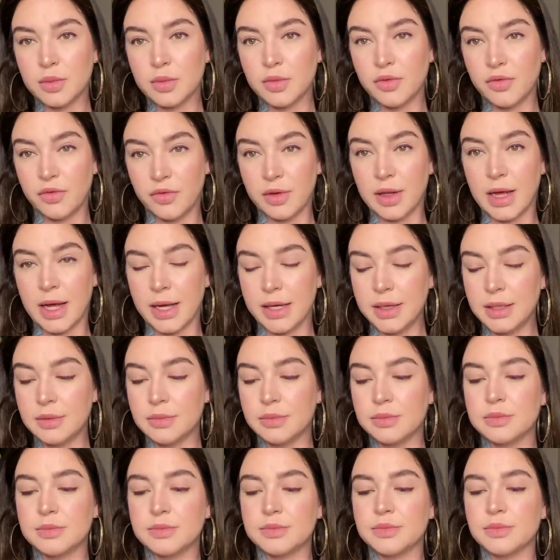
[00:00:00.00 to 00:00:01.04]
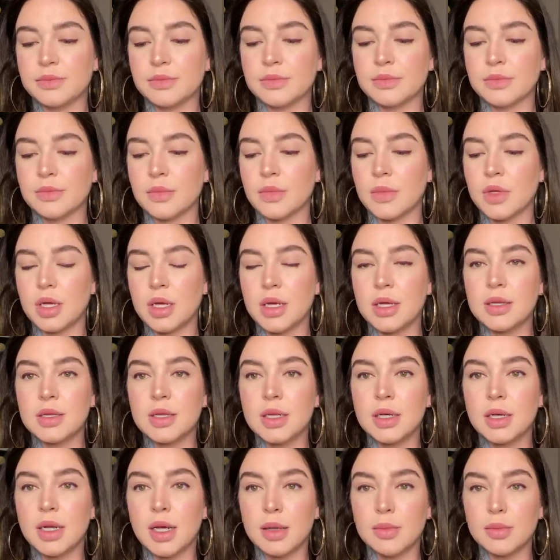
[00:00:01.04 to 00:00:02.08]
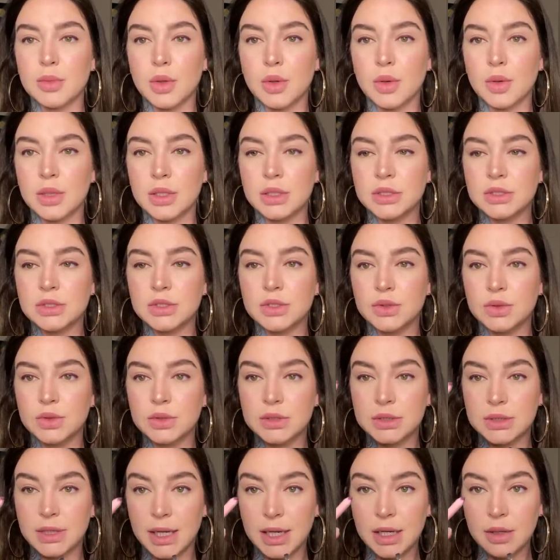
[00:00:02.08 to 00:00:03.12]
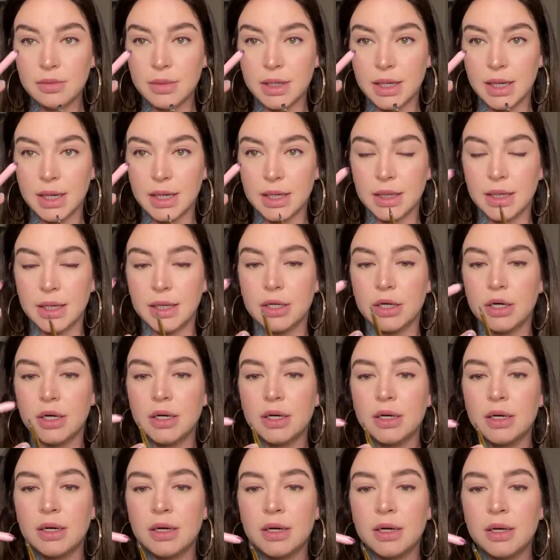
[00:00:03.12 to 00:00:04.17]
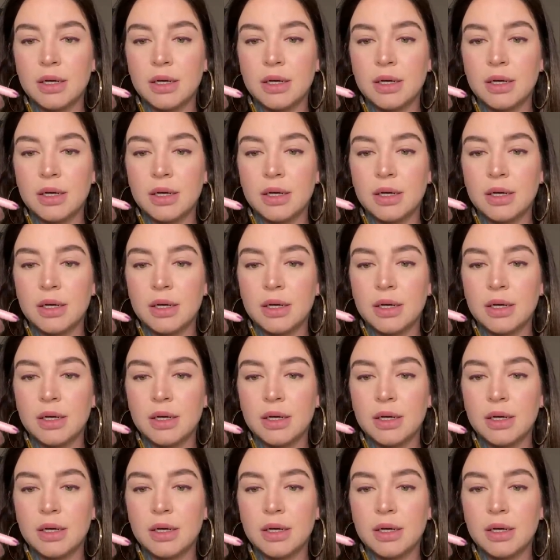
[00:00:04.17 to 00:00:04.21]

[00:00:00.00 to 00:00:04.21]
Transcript: flat. And then I'm going to take my eyeliner